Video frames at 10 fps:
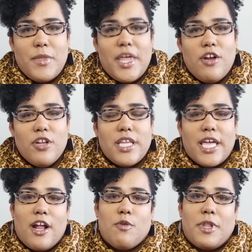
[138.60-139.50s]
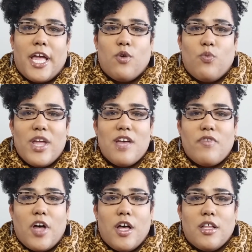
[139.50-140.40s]
Here at the Care Plan, we have
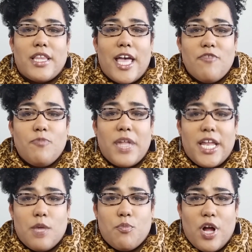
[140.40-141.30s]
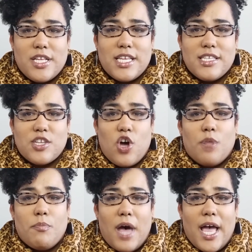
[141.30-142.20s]
a life planning process
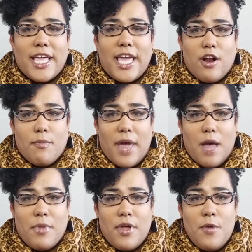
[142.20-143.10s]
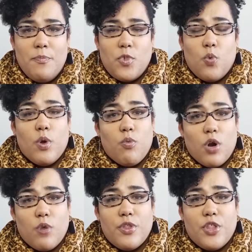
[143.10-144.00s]
called My Care Map. We
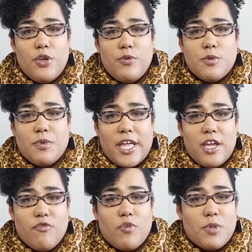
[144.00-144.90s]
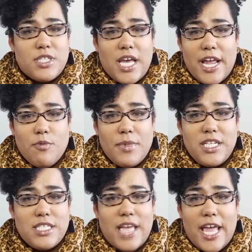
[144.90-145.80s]
work with you to plan from
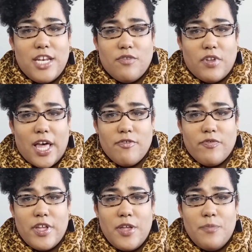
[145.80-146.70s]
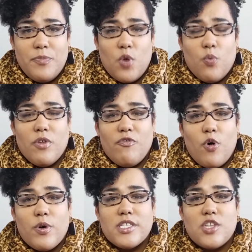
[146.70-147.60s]
retirement to end of life. We
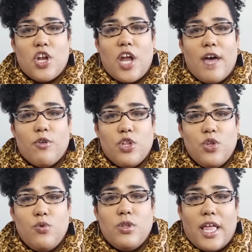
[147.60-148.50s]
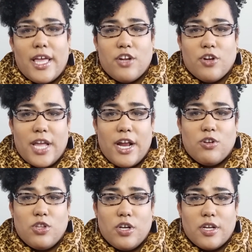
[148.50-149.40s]
focus on how you would like your care to
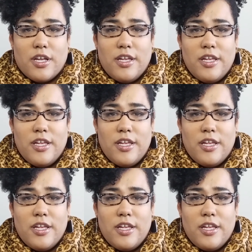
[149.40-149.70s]
look: